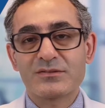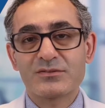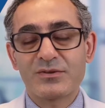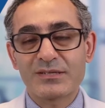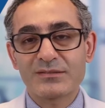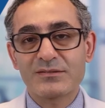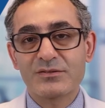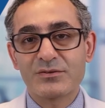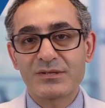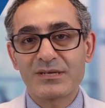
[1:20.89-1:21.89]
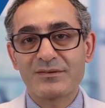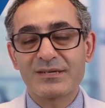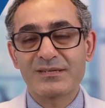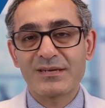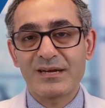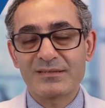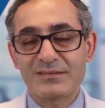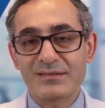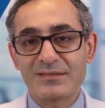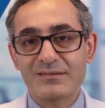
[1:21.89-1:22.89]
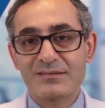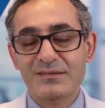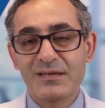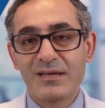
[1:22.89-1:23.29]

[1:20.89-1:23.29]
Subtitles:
stress urinary incontinence.